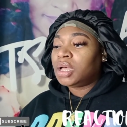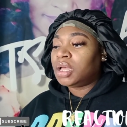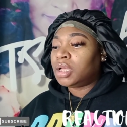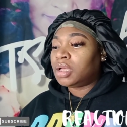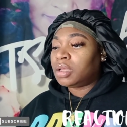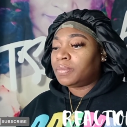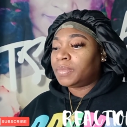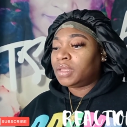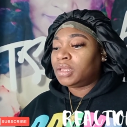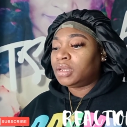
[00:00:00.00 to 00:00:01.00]

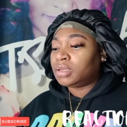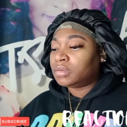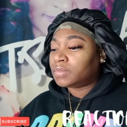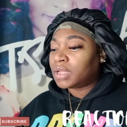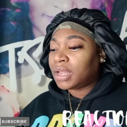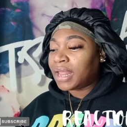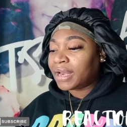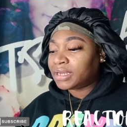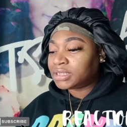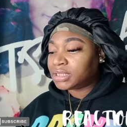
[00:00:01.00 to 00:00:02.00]
Um, and a
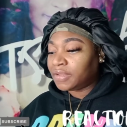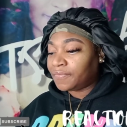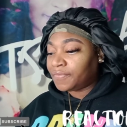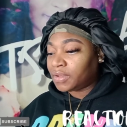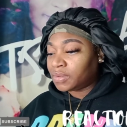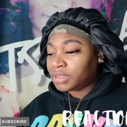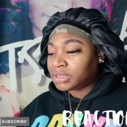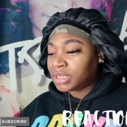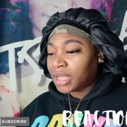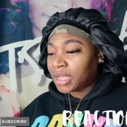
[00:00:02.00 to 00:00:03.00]
lot of this info
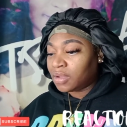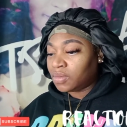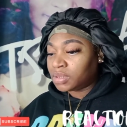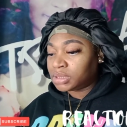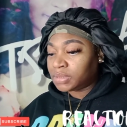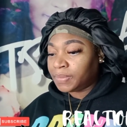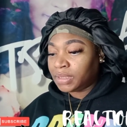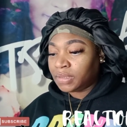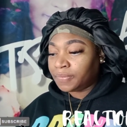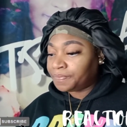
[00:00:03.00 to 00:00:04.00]
is not going to
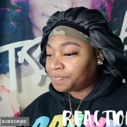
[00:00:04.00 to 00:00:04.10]
be